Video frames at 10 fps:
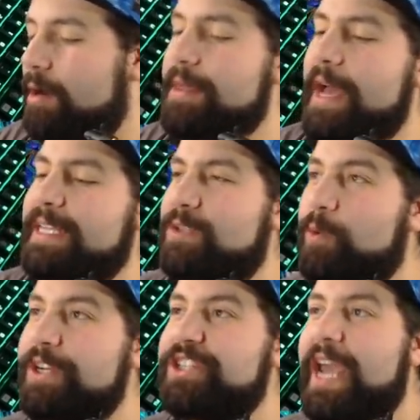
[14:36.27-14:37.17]
that
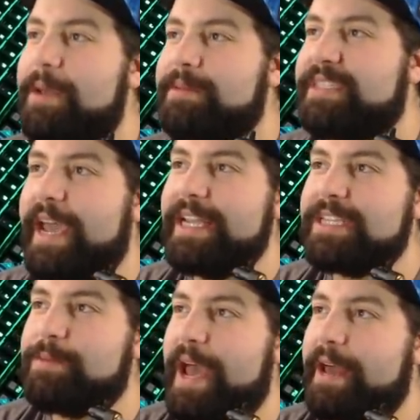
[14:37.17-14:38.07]
Switch games
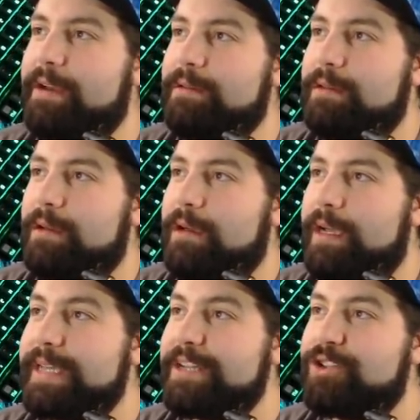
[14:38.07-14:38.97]
taste bad.
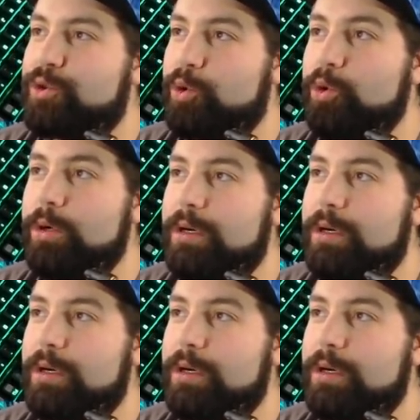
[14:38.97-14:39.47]
Is that true?